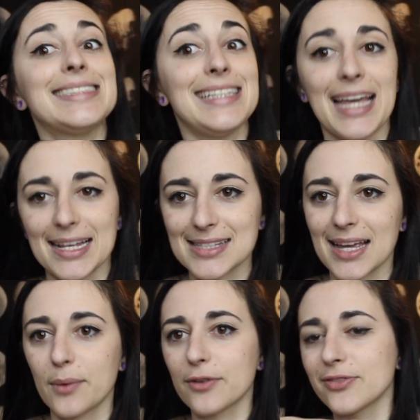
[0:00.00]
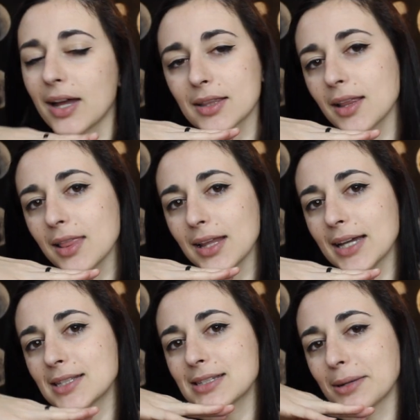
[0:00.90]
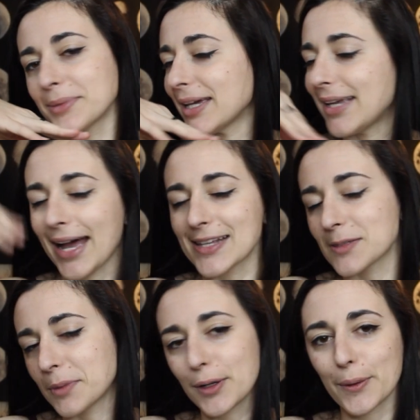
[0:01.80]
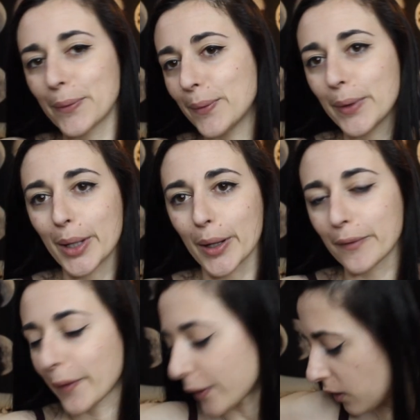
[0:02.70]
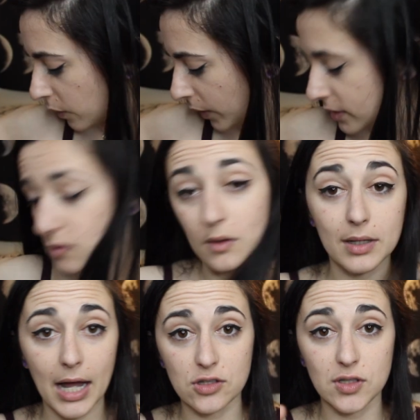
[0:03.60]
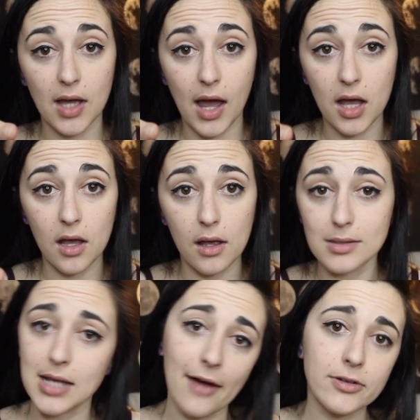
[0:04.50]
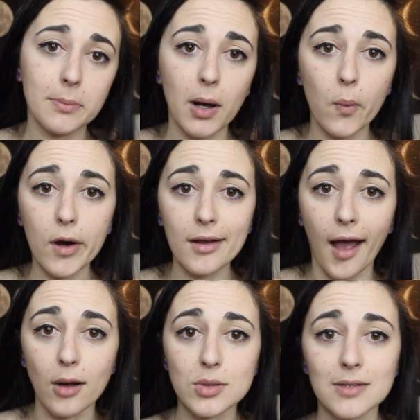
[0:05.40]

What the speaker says: Yes, I reflect the light. I'm like Casper, whatever. All right, so I'll catch you guys after my workout.